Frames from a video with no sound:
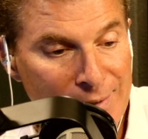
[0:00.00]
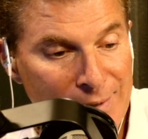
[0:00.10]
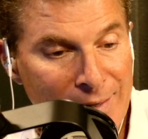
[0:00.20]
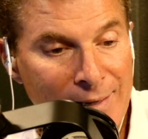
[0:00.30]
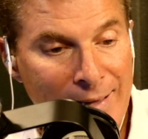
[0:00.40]

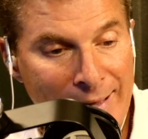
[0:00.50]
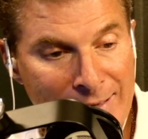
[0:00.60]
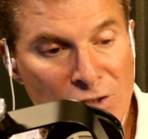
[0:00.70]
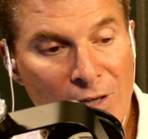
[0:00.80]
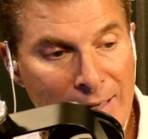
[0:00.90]
an
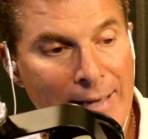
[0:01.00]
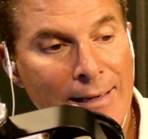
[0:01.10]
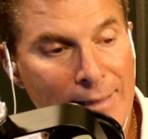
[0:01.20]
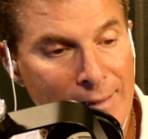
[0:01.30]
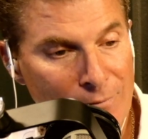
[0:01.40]

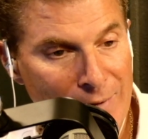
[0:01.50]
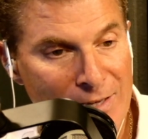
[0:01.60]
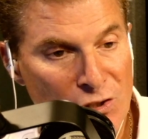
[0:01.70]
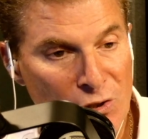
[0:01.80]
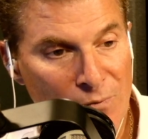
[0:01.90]
educated investor.